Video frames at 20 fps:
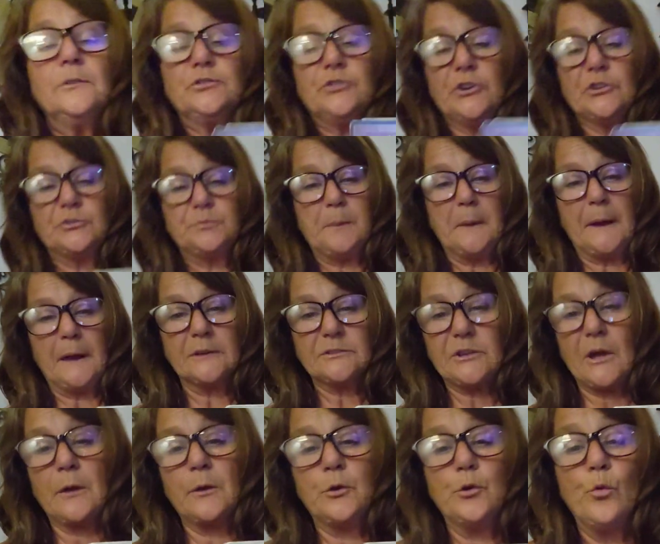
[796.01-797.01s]
just
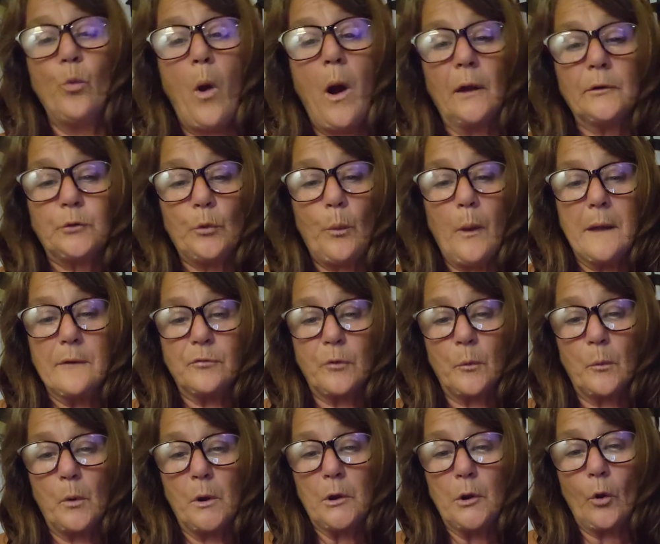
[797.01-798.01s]
because you walked away
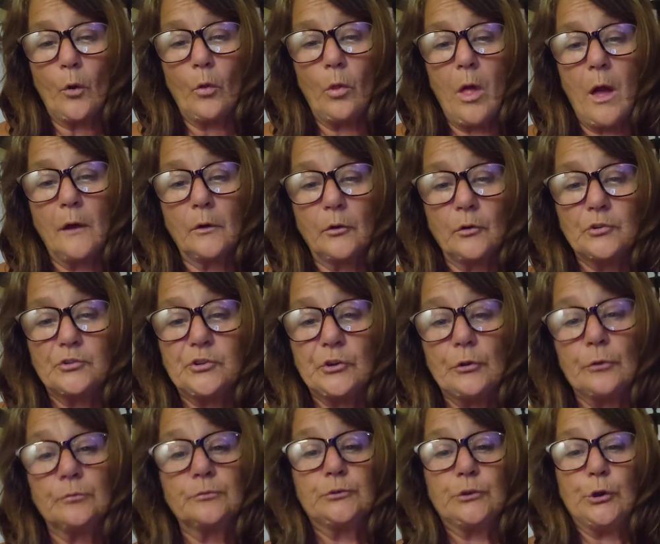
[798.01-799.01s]
from what no longer
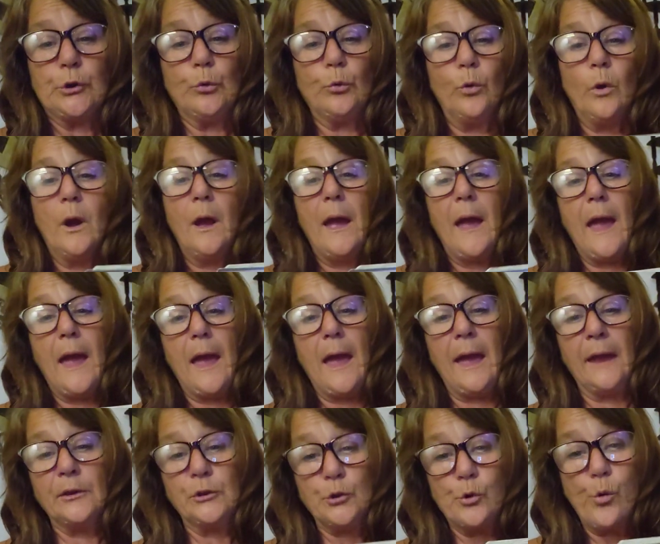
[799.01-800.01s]
served you
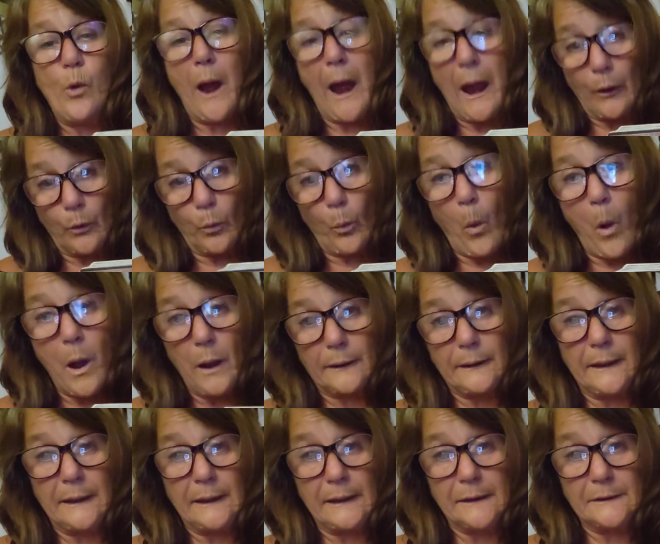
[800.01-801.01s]
and you are
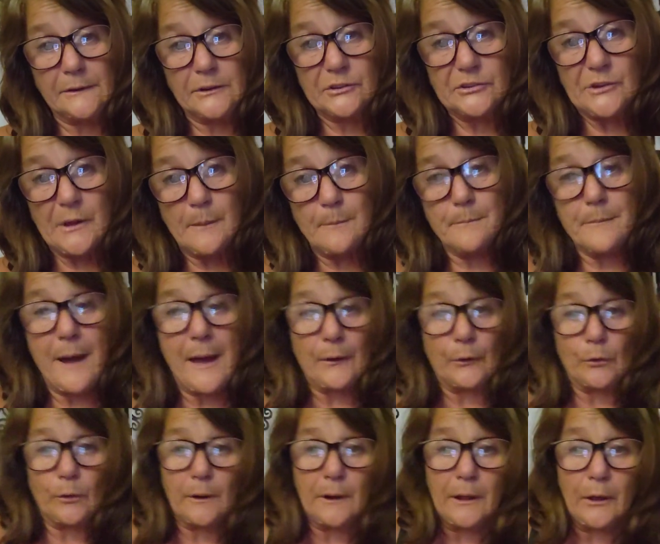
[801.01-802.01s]
walking into something
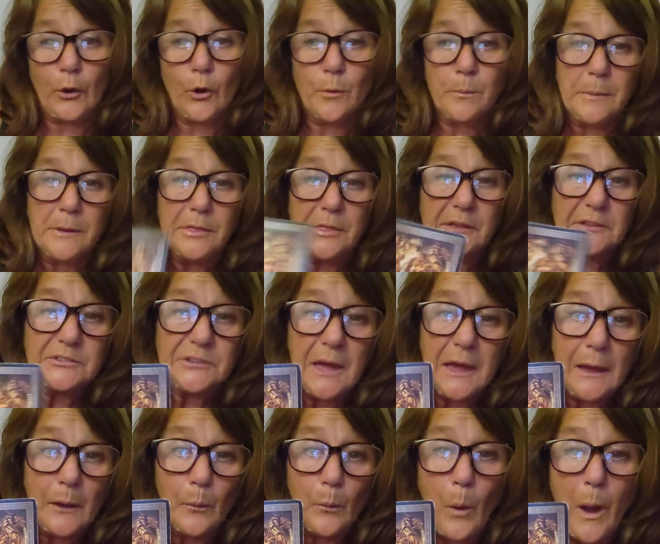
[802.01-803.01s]
better. And it could be this
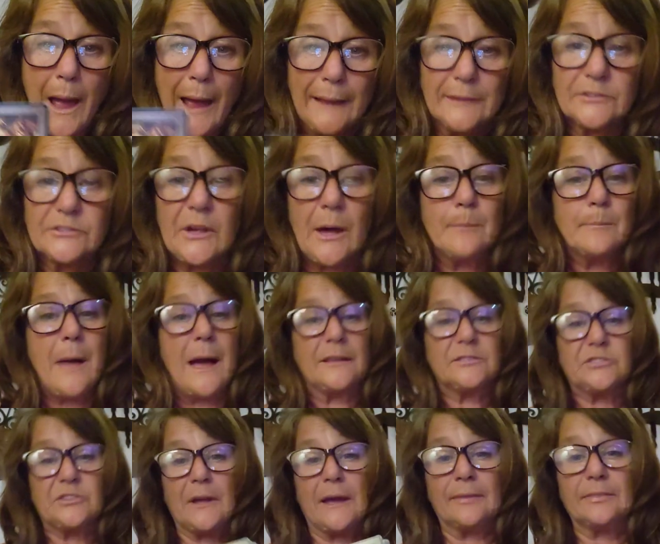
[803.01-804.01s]
King of Wands. I'm
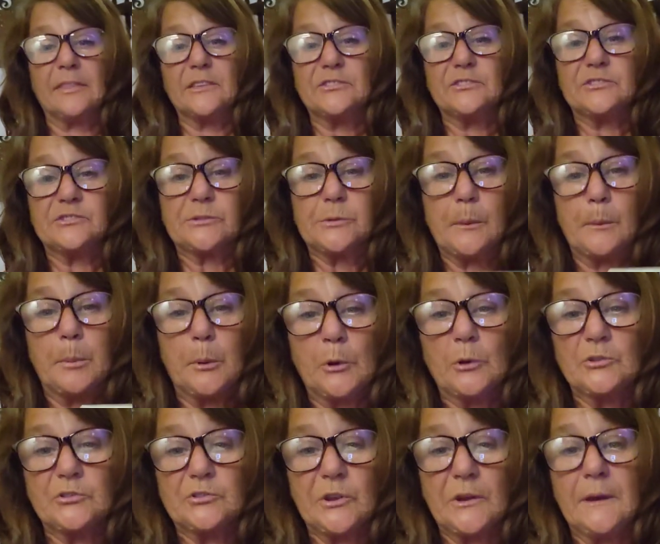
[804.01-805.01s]
not saying this is the
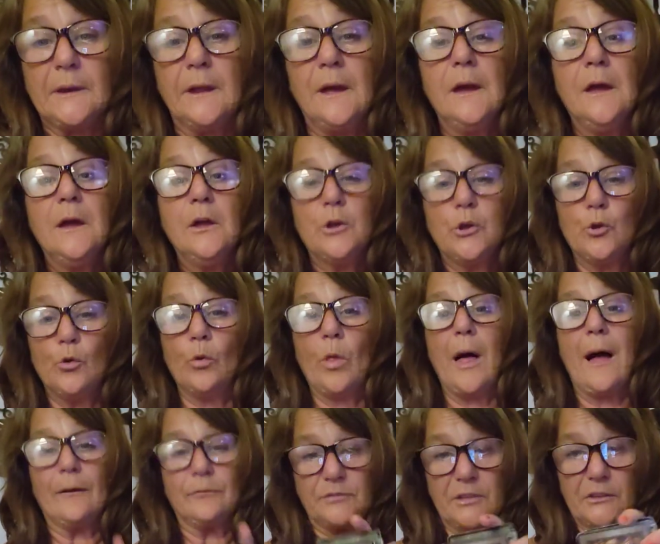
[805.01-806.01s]
person you
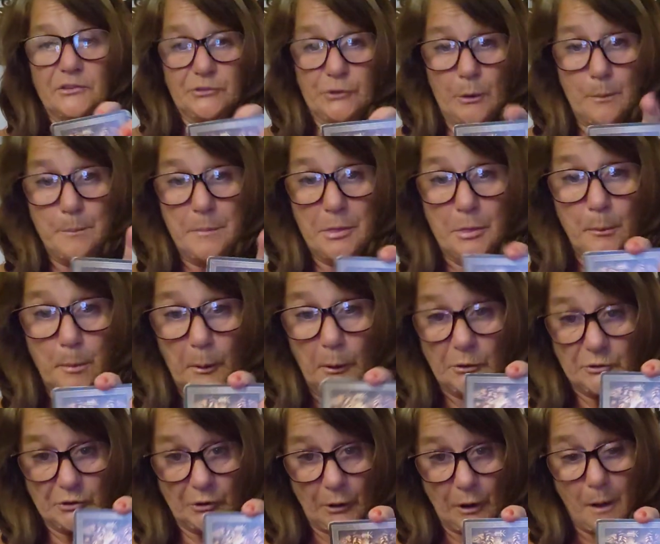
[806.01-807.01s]
left. This could be the
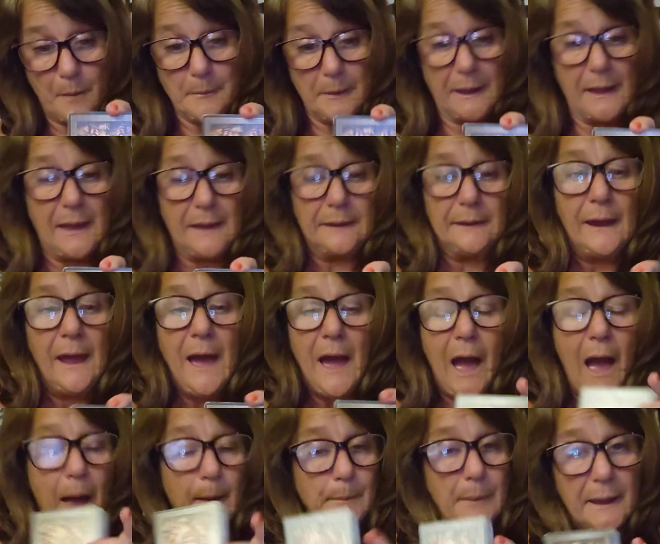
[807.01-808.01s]
person coming in.
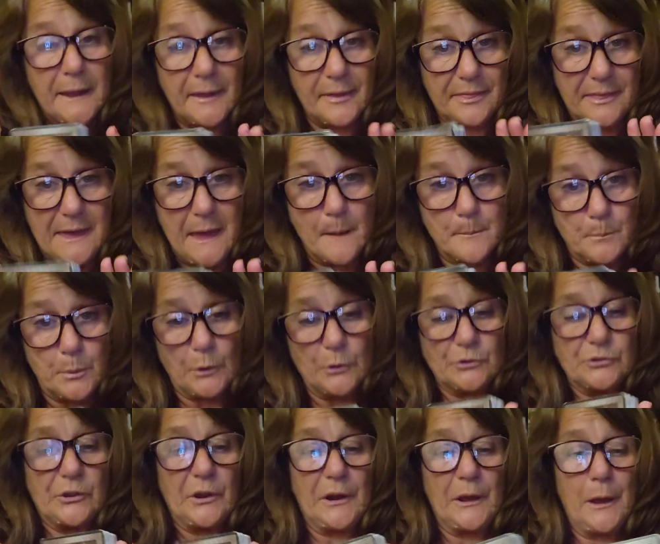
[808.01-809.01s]
I bet you the Emperor
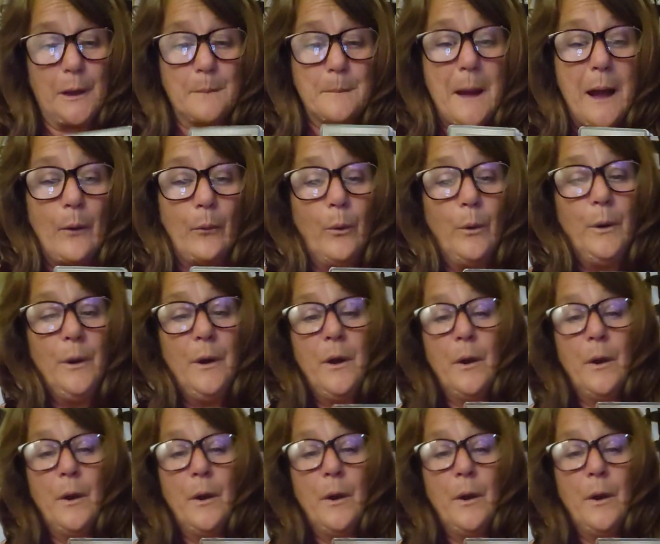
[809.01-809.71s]
is going to come out.